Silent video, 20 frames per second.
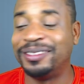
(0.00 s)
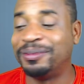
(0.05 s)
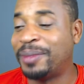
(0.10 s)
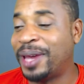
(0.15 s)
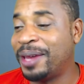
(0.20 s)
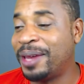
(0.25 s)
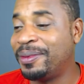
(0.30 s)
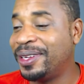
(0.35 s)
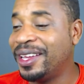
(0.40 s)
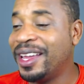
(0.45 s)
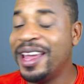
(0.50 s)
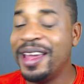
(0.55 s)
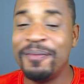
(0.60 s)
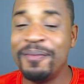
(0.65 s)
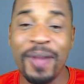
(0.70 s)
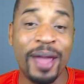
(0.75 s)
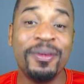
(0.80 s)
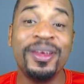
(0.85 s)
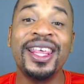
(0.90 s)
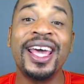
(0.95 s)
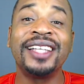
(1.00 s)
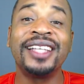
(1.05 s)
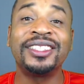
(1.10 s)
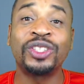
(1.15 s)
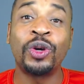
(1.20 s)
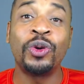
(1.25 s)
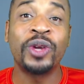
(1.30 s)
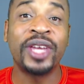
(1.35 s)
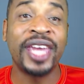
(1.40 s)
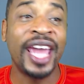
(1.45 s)
and maybe that's
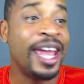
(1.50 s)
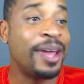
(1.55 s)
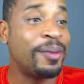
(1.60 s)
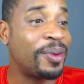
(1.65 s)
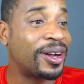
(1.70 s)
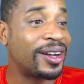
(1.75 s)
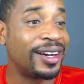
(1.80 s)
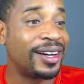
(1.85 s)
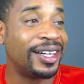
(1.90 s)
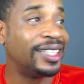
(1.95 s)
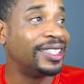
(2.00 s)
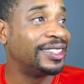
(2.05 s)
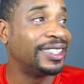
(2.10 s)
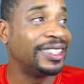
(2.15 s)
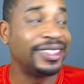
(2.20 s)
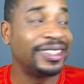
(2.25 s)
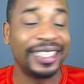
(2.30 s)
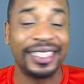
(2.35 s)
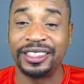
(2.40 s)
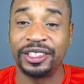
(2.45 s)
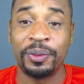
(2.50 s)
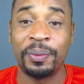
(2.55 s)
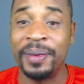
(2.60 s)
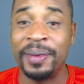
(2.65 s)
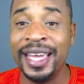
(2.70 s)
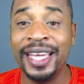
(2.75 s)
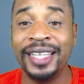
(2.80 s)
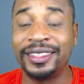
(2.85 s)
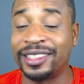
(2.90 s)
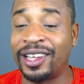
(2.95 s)
okay, because to
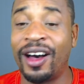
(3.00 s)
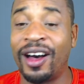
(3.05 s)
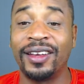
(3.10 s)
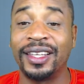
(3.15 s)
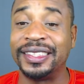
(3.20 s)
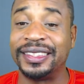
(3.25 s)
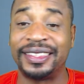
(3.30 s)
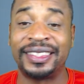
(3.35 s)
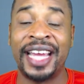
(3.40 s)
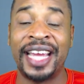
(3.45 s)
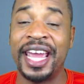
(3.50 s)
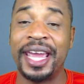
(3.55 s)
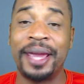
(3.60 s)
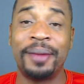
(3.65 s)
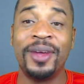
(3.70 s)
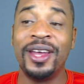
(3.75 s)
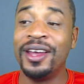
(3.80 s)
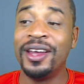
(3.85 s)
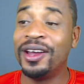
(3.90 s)
me it's all the same.